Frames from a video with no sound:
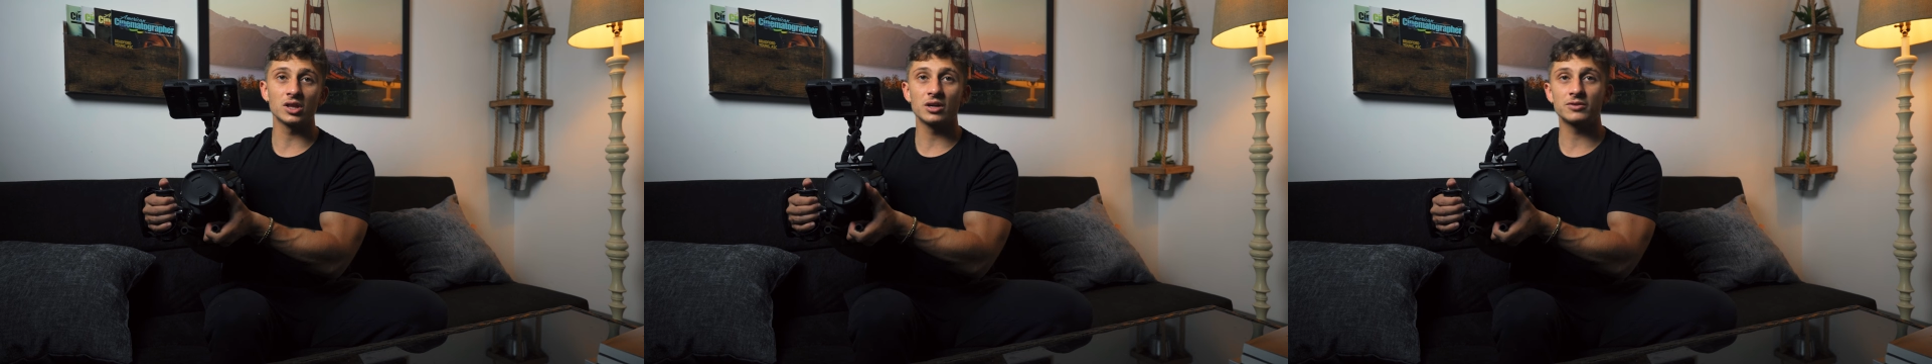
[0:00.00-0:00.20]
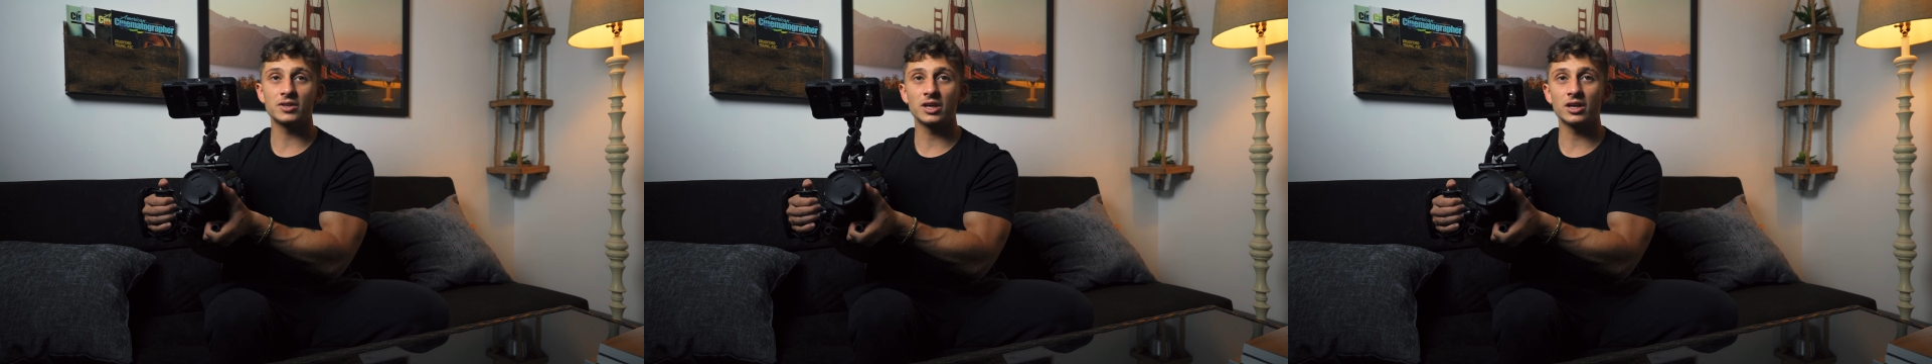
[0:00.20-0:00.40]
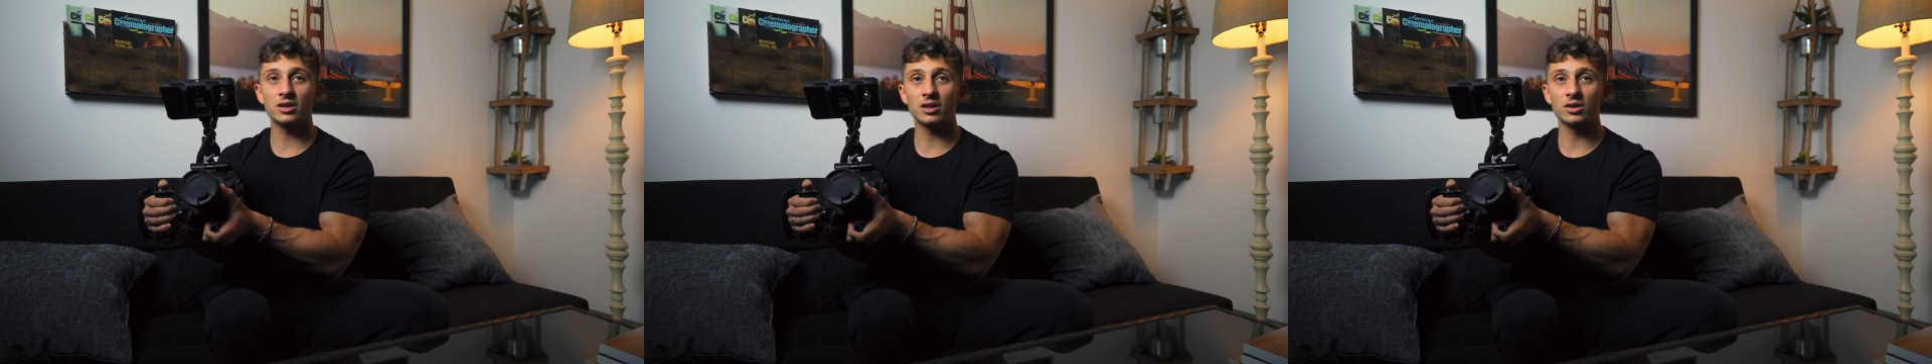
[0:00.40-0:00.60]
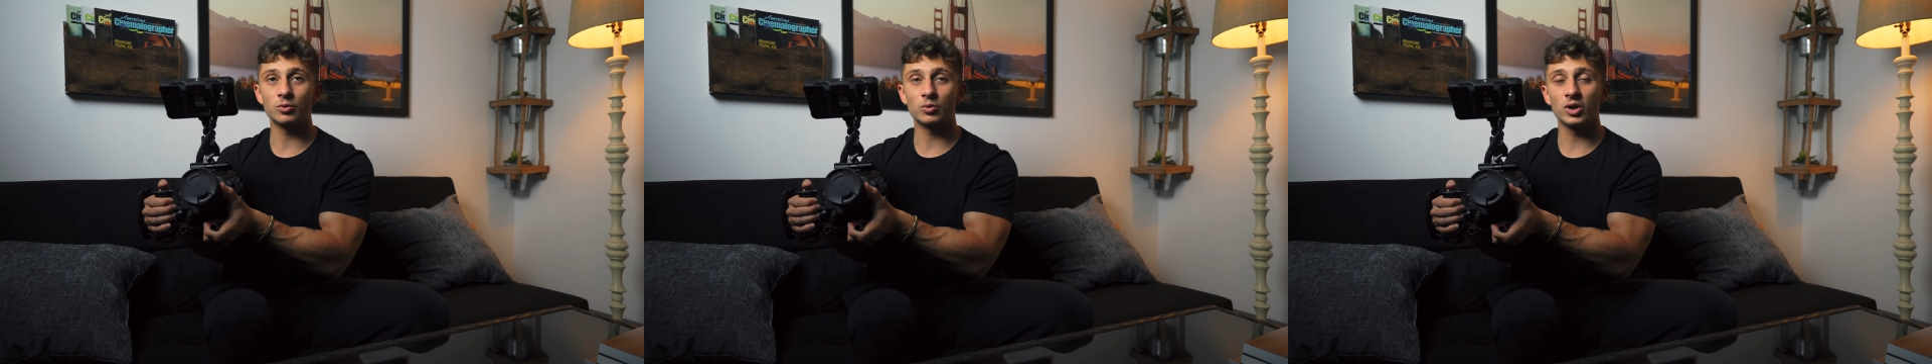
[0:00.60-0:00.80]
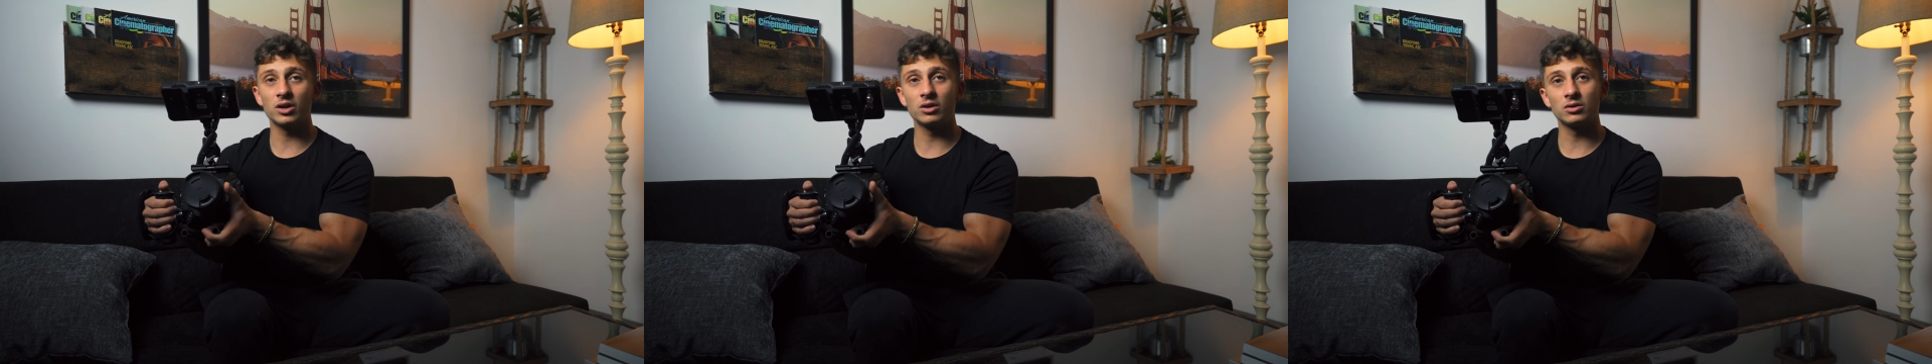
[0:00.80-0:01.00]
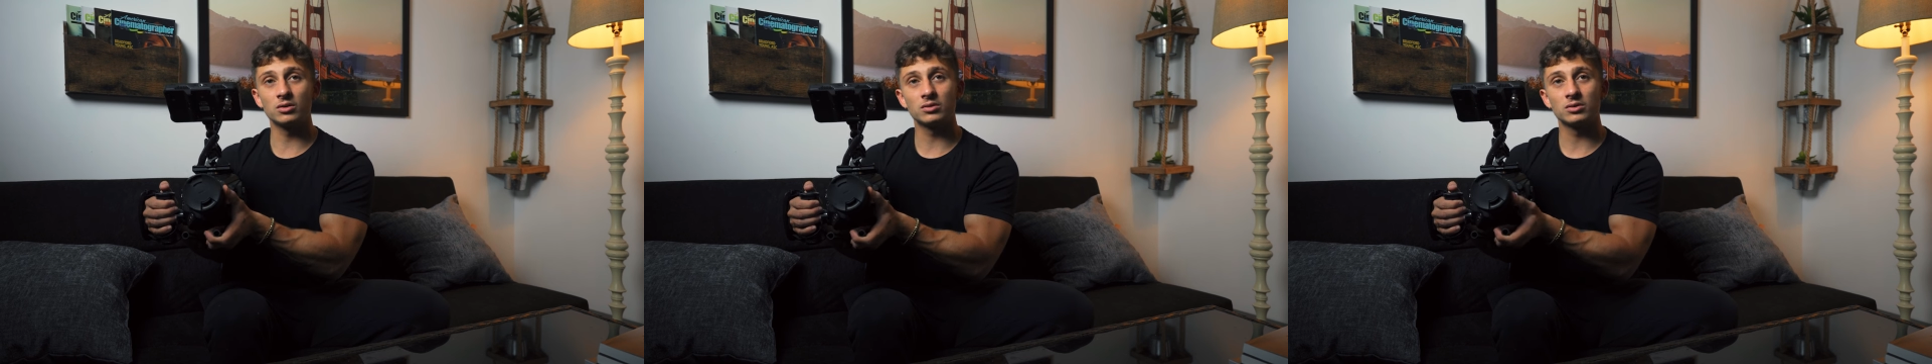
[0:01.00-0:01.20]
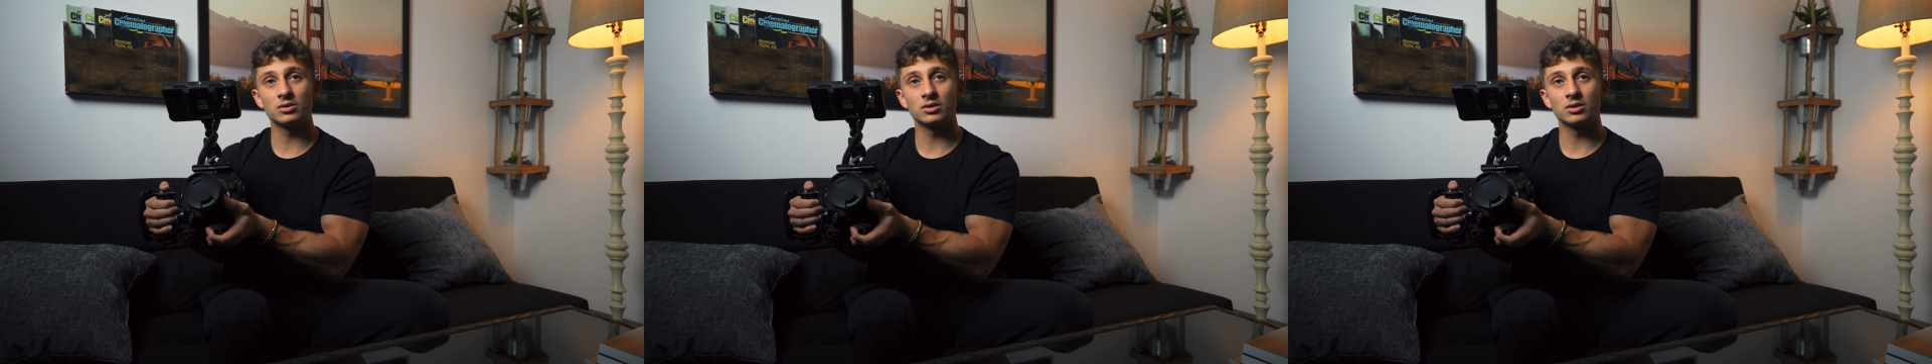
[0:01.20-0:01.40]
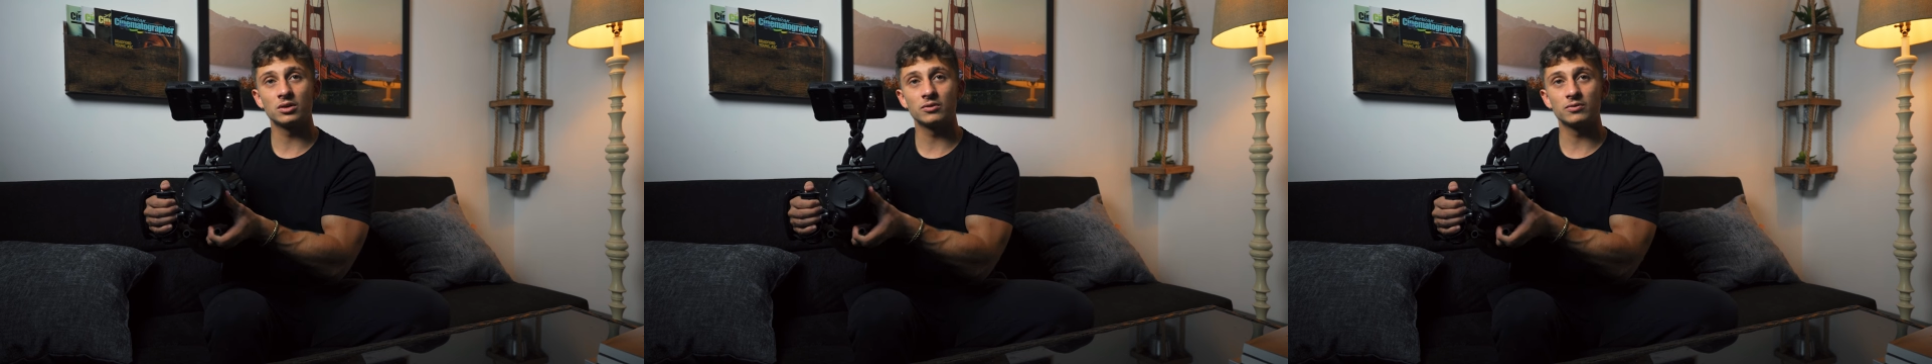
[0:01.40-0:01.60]
left hand on the rail,
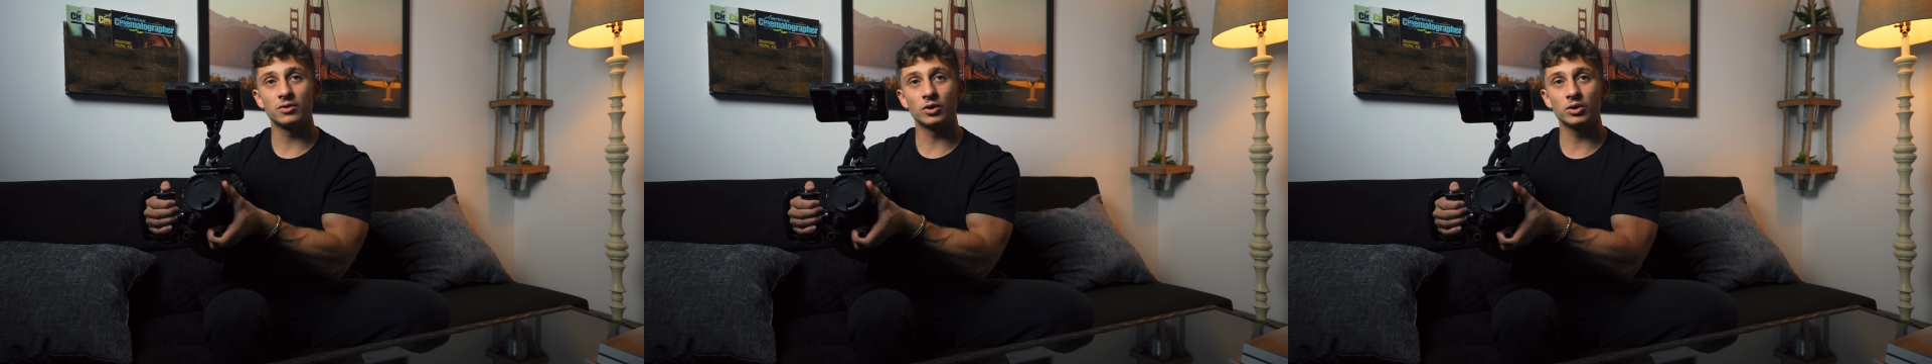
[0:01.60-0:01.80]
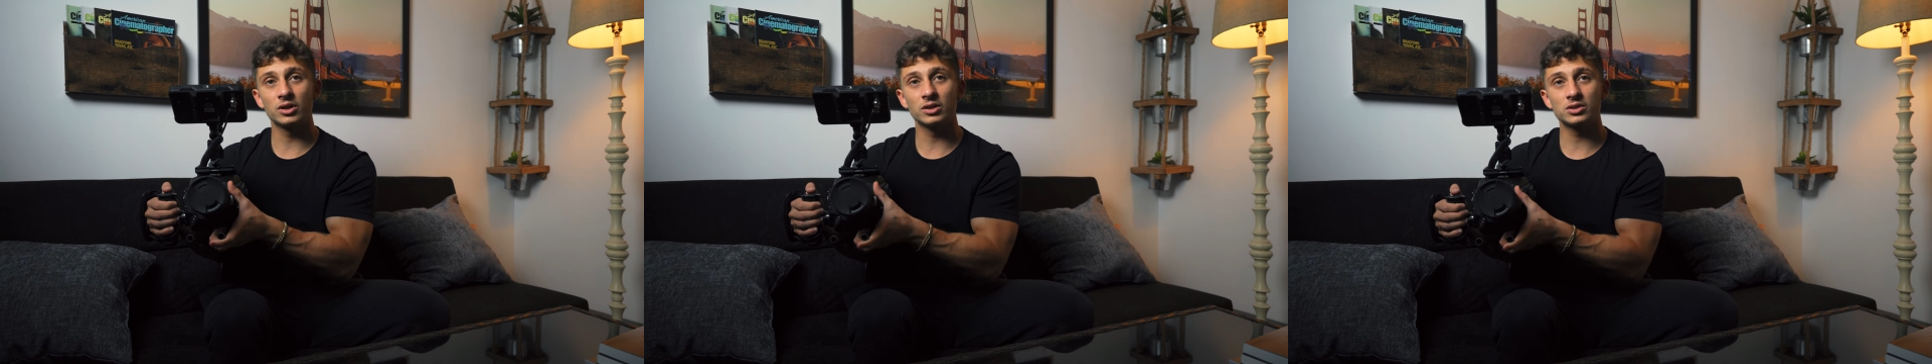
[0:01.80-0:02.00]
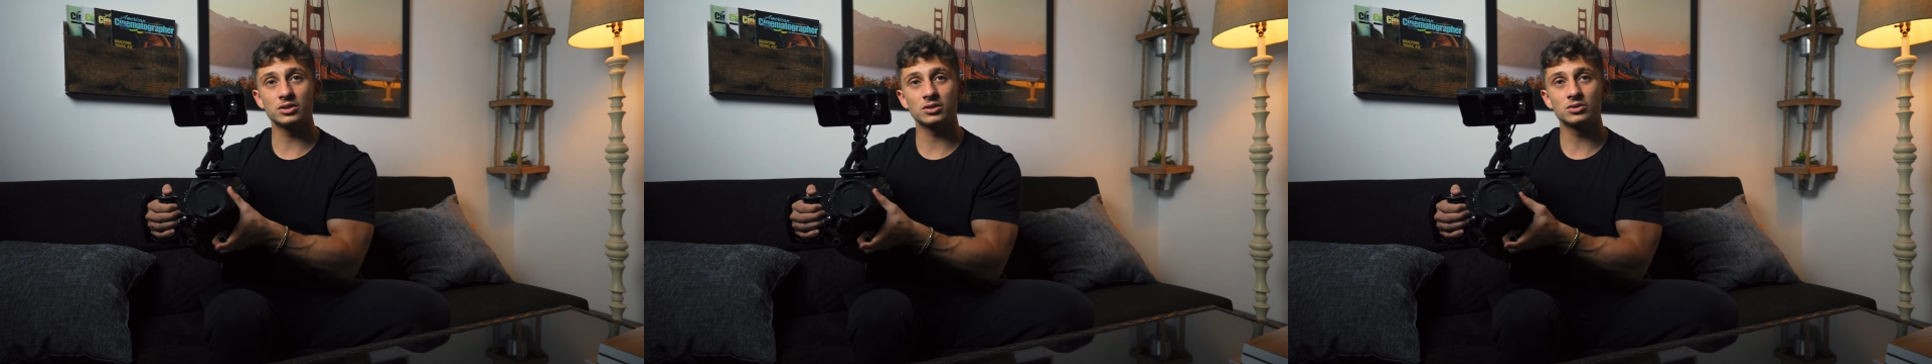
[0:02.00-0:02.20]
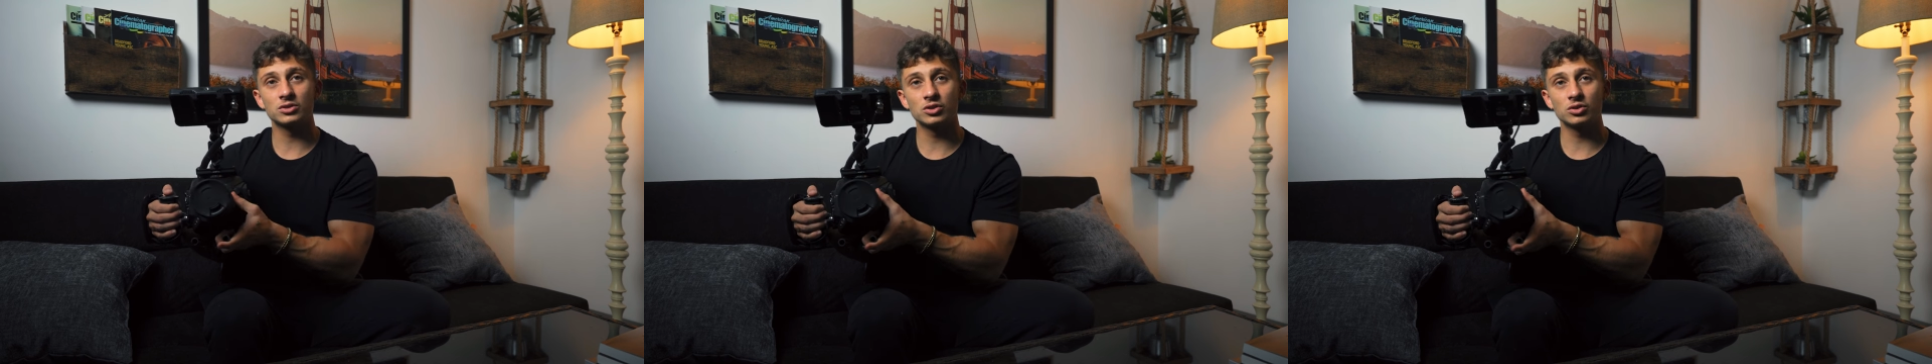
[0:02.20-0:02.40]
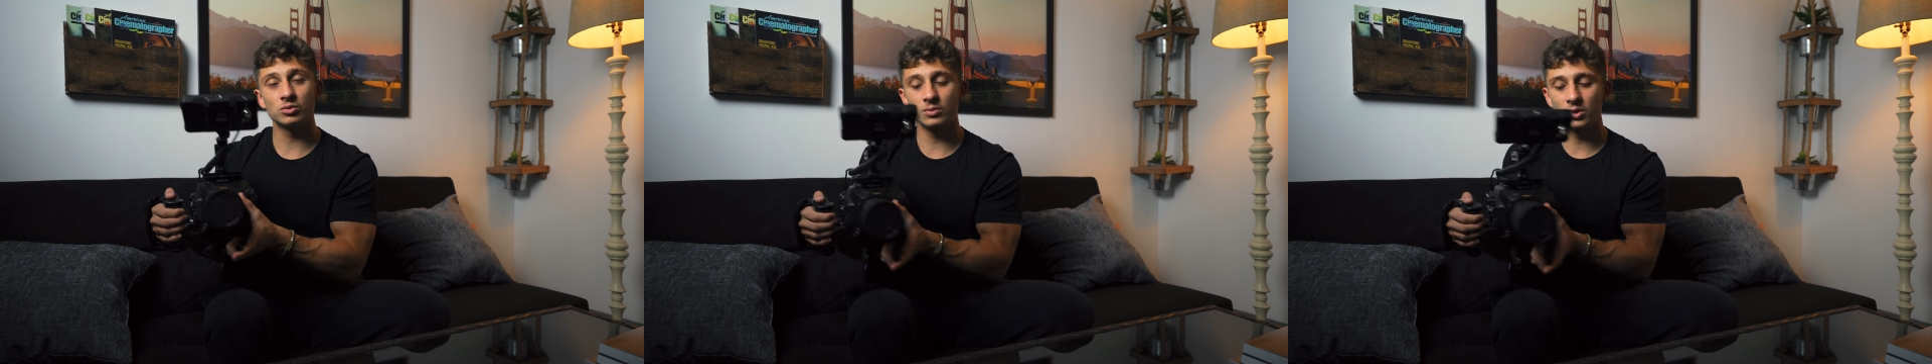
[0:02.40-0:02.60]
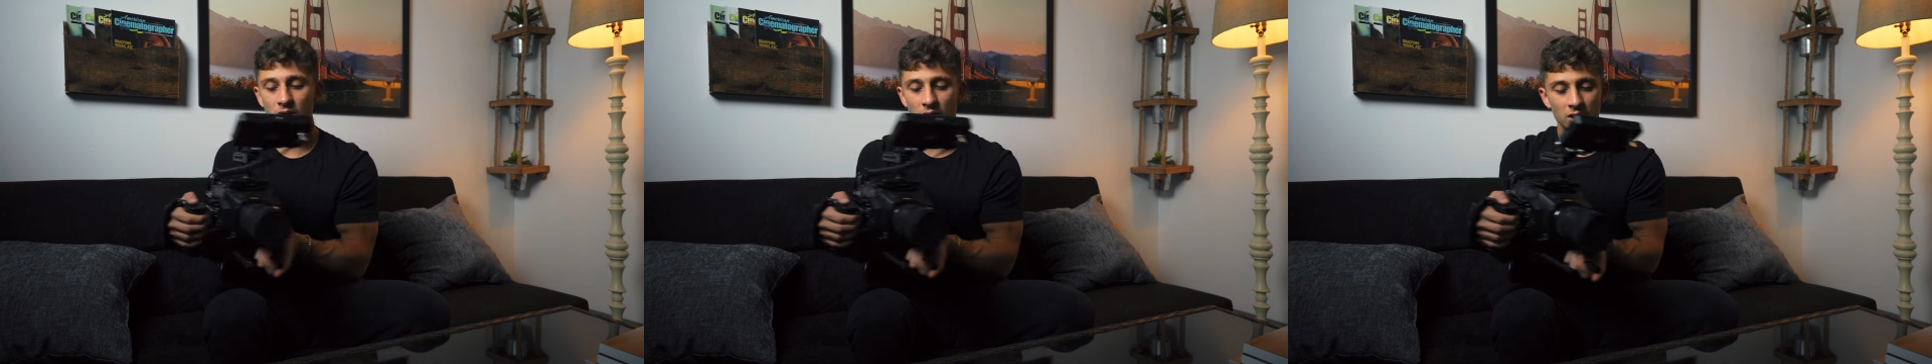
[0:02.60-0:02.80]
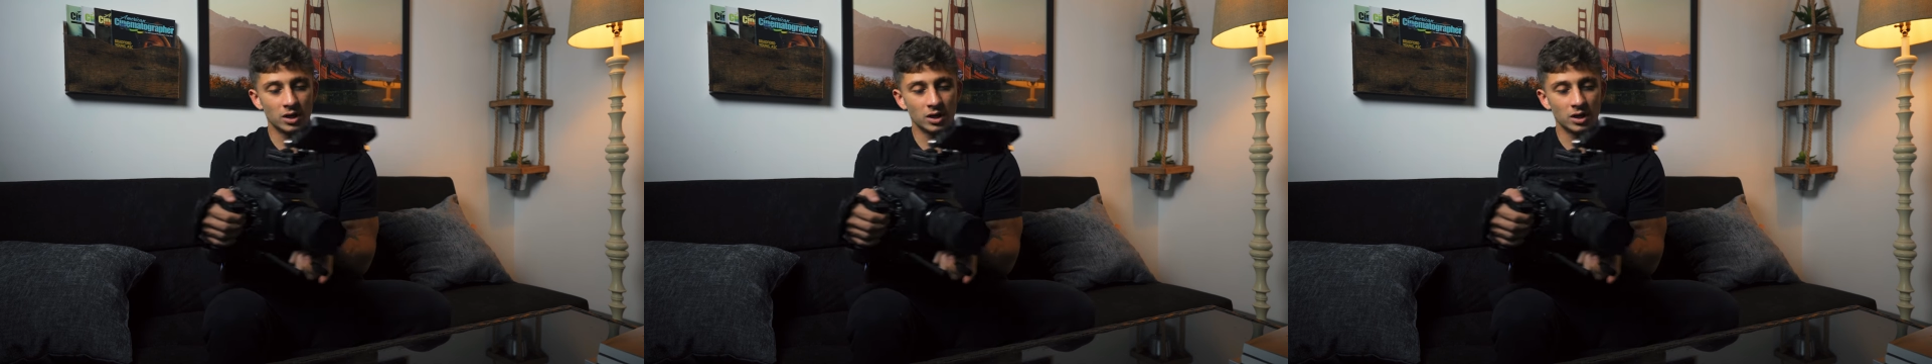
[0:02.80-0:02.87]
focus, zoom,